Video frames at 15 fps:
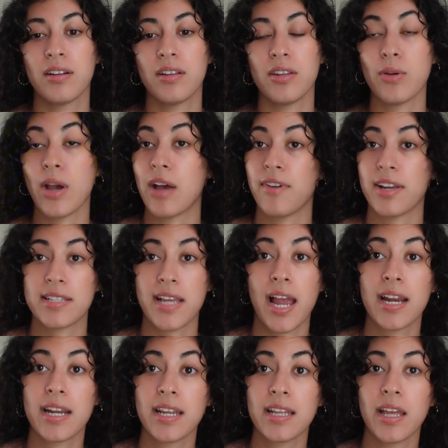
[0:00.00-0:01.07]
you have
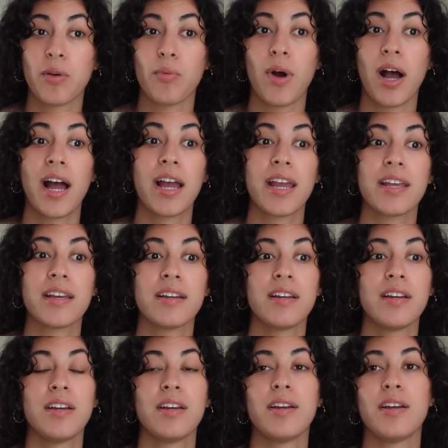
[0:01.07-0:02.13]
anxiety, like why
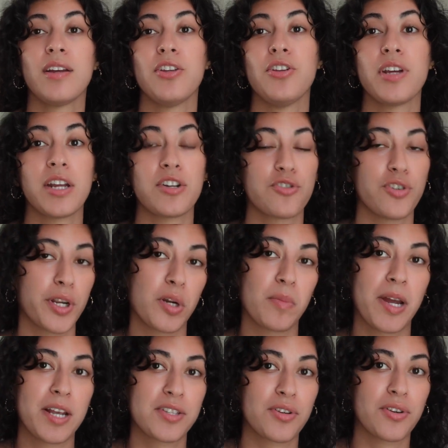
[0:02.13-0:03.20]
you get triggered
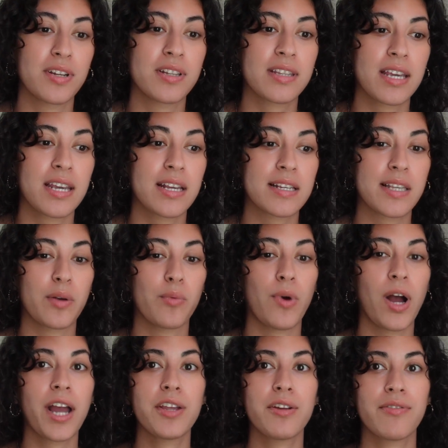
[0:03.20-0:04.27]
by certain things, like
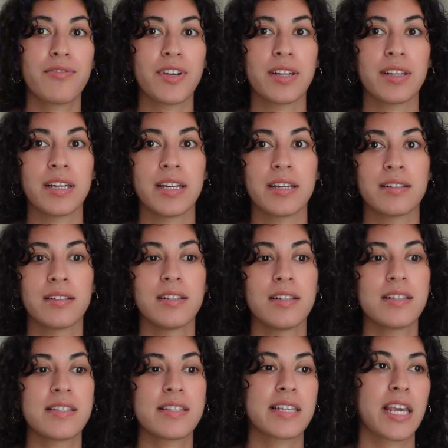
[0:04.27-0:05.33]
why you're feeling
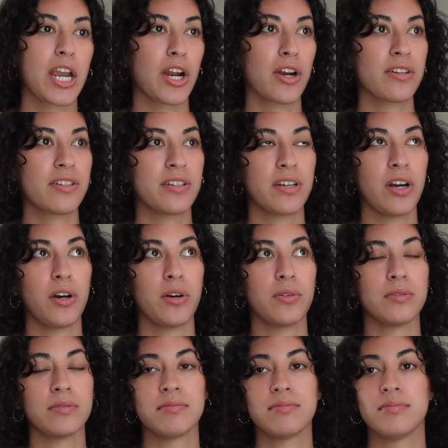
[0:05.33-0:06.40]
scared to
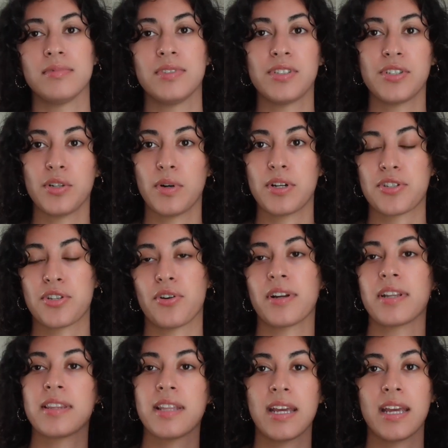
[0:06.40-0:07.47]
go do a
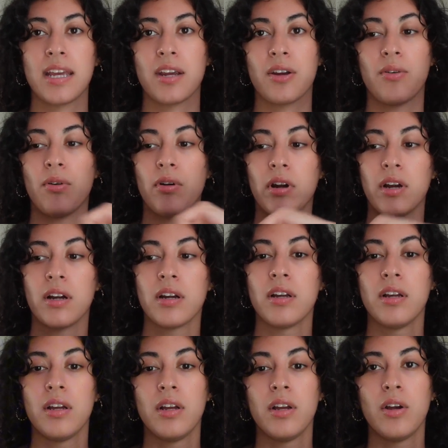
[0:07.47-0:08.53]
certain thing, or
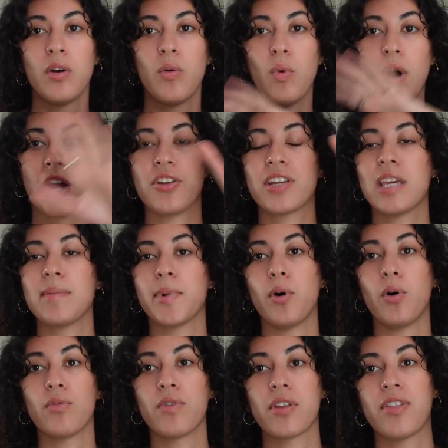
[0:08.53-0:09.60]
why you keep
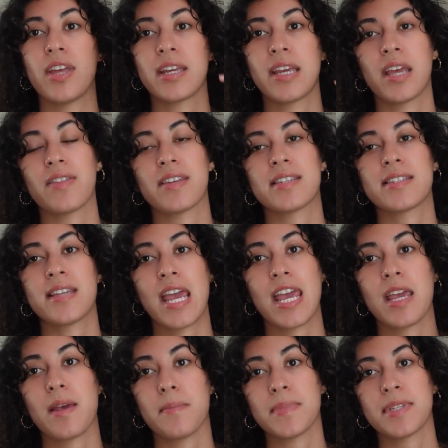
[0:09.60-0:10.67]
overthinking the
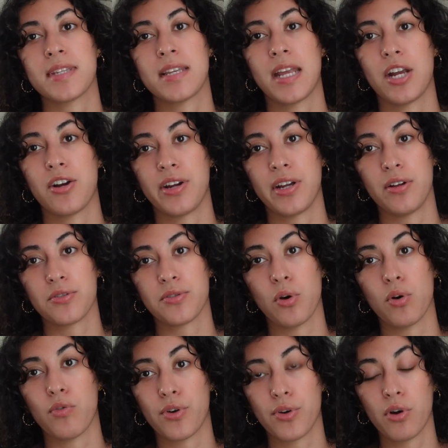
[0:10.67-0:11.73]
same scenarios
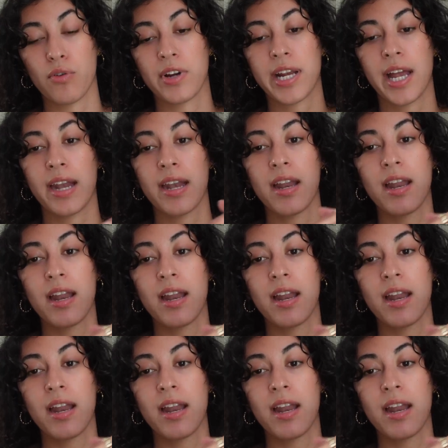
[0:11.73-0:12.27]
over and over again.